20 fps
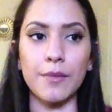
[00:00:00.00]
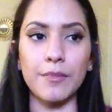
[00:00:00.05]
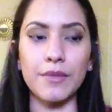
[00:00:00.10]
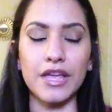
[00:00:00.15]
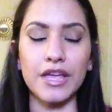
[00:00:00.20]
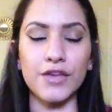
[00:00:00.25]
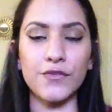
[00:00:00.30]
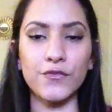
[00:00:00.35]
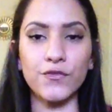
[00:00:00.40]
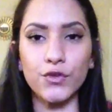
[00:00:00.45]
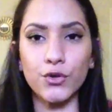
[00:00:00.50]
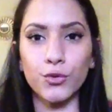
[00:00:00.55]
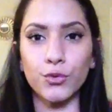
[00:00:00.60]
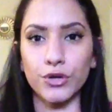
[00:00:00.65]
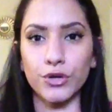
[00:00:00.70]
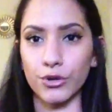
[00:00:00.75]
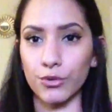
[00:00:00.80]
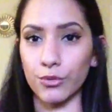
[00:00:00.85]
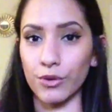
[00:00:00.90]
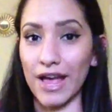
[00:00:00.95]
if you
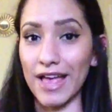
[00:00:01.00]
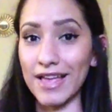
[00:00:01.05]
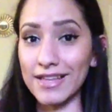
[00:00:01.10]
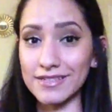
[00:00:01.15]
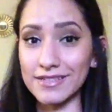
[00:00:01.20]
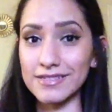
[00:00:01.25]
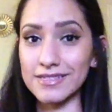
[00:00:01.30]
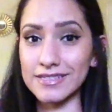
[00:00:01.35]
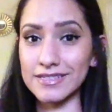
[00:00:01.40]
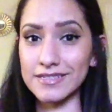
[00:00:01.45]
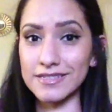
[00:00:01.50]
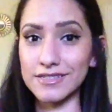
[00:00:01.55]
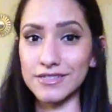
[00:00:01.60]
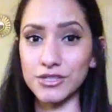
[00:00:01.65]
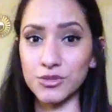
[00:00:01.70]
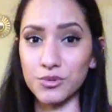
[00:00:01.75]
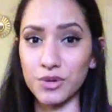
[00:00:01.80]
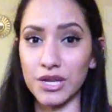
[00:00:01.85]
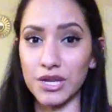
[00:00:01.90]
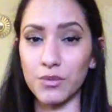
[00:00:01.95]
regret
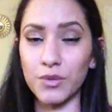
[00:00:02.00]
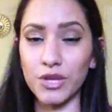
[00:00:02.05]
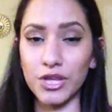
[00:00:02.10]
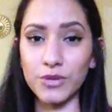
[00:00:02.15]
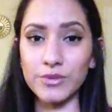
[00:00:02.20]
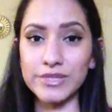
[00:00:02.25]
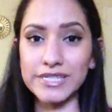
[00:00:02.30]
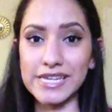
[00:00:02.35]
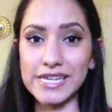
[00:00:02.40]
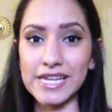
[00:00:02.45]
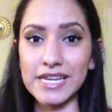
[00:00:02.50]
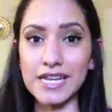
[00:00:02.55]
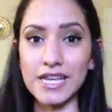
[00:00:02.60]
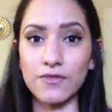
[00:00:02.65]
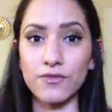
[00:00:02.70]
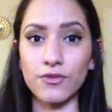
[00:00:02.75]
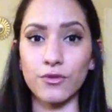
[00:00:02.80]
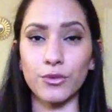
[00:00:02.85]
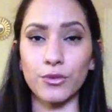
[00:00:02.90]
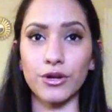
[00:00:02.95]
doing what you did,
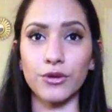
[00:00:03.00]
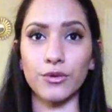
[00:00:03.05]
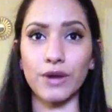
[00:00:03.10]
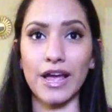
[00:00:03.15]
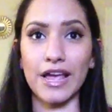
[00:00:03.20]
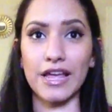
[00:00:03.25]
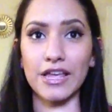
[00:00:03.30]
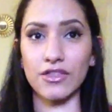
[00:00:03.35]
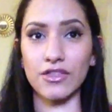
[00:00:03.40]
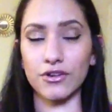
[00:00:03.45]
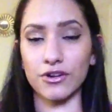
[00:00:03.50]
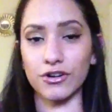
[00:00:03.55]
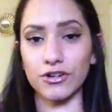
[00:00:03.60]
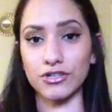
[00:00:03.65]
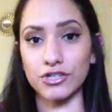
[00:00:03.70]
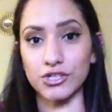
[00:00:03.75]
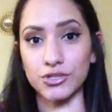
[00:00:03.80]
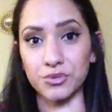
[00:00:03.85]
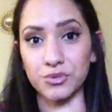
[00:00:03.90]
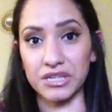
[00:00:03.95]
if you regret either
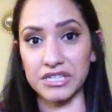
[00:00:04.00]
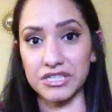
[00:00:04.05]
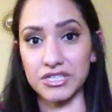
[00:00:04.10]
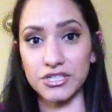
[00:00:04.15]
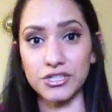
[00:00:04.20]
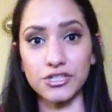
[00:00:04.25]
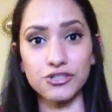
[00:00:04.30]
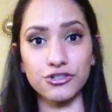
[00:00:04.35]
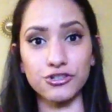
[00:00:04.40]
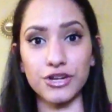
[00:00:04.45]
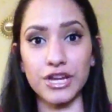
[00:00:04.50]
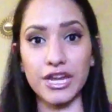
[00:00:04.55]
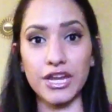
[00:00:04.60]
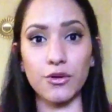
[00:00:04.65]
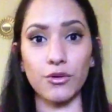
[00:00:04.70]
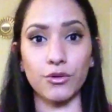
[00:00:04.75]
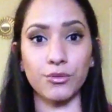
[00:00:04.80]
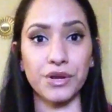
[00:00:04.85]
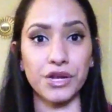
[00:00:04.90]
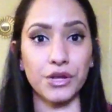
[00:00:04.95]
doing surgery
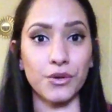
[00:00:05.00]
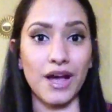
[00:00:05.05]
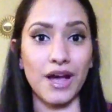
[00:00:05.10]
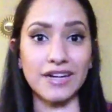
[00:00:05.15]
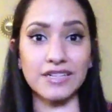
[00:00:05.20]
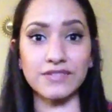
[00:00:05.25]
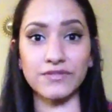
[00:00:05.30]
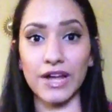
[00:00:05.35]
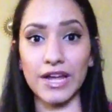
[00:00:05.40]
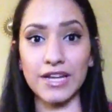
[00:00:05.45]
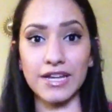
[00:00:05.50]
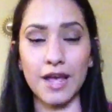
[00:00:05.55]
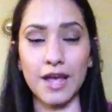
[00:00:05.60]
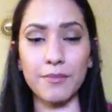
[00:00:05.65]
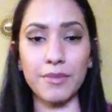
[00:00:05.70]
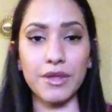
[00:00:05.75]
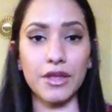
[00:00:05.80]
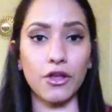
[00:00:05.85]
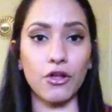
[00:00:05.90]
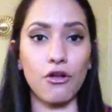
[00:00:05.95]
or radioactive
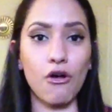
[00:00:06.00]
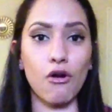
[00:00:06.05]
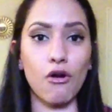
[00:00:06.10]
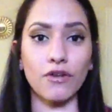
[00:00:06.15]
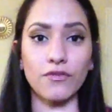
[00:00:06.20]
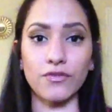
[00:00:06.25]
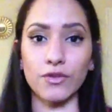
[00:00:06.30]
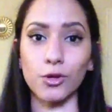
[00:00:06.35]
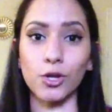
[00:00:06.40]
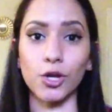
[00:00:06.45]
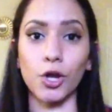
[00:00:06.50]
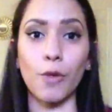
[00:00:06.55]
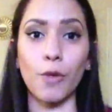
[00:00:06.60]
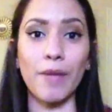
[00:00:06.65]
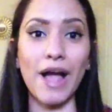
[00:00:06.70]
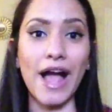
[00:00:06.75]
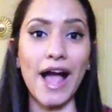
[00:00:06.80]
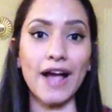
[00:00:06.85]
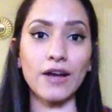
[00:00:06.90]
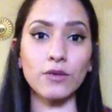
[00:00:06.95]
iodine pill, or if you could go
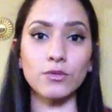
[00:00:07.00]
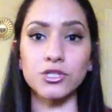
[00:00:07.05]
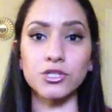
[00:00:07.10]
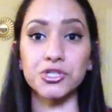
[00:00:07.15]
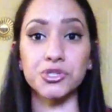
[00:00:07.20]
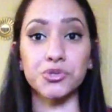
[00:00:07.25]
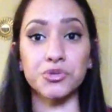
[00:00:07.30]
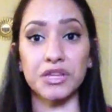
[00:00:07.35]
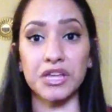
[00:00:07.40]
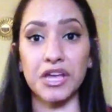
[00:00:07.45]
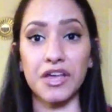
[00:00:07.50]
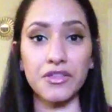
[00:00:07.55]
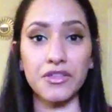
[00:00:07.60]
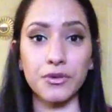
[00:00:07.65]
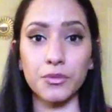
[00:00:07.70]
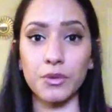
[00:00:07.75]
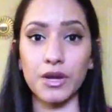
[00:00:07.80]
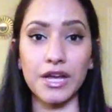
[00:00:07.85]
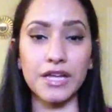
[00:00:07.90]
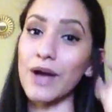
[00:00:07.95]
back, would you do the
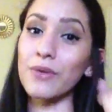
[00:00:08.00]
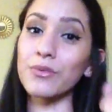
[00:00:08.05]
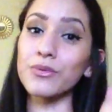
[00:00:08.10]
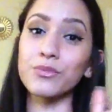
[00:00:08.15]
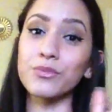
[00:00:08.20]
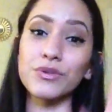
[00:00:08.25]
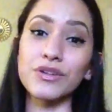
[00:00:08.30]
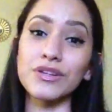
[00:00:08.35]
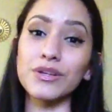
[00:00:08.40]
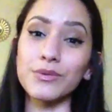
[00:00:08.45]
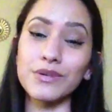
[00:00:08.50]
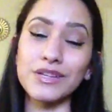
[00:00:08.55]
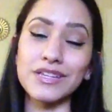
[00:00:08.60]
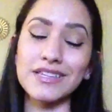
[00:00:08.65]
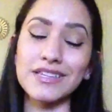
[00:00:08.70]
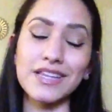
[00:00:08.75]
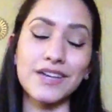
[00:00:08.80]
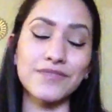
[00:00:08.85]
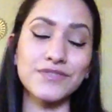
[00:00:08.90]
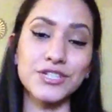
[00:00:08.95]
other one? I would really,
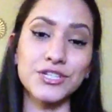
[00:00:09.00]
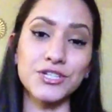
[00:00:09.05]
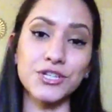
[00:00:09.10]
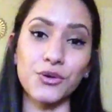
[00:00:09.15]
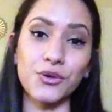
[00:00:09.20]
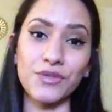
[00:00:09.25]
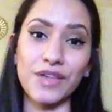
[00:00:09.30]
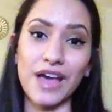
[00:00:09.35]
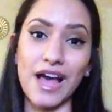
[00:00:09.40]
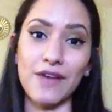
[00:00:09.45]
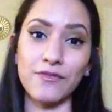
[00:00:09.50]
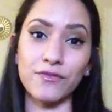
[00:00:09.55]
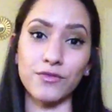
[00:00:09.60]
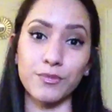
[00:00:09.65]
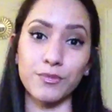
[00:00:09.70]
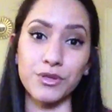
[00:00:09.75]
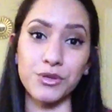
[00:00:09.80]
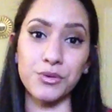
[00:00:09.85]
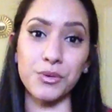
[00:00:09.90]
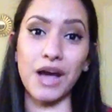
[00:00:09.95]
really love to know that
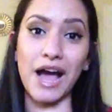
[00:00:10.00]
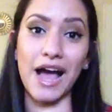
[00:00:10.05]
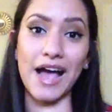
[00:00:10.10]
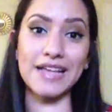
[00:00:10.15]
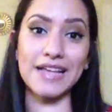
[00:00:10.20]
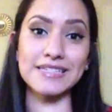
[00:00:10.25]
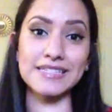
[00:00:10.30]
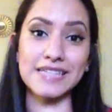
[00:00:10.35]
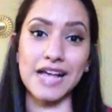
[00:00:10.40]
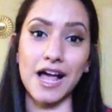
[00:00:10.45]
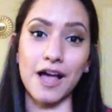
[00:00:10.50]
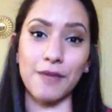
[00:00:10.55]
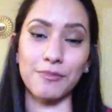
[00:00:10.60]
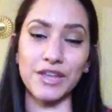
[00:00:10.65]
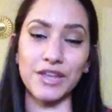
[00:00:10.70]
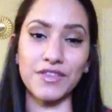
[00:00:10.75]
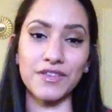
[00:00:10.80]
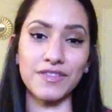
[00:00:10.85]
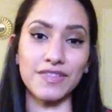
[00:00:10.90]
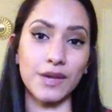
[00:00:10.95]
from you guys.
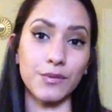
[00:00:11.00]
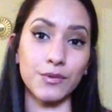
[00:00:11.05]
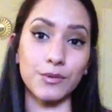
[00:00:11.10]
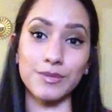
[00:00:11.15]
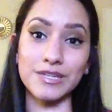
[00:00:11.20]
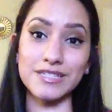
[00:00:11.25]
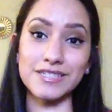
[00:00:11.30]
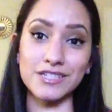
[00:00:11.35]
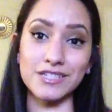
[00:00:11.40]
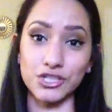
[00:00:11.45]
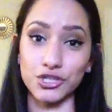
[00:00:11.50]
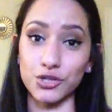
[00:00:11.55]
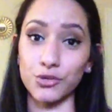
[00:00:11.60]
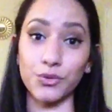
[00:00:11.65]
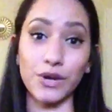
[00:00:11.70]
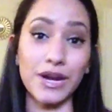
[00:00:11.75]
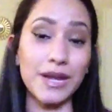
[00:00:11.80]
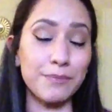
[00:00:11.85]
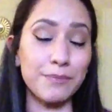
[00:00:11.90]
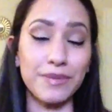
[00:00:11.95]
I think that would be such a
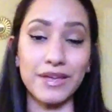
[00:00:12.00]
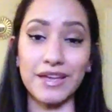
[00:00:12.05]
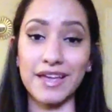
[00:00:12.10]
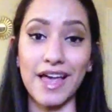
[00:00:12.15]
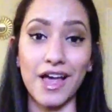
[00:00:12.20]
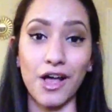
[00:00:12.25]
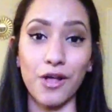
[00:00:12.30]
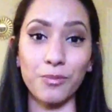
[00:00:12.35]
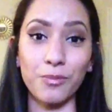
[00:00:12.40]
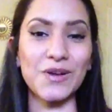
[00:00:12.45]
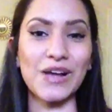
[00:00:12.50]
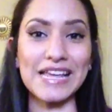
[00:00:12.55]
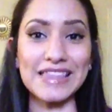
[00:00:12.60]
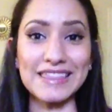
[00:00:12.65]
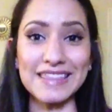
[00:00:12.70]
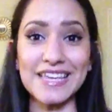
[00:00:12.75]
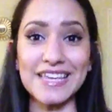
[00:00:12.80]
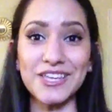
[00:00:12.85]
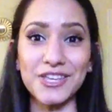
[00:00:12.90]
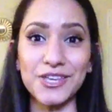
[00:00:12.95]
great big help. I
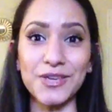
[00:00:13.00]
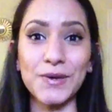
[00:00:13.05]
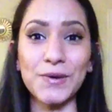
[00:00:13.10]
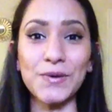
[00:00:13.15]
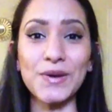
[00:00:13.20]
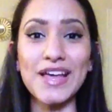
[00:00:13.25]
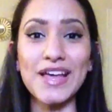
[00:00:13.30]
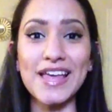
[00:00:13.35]
thank you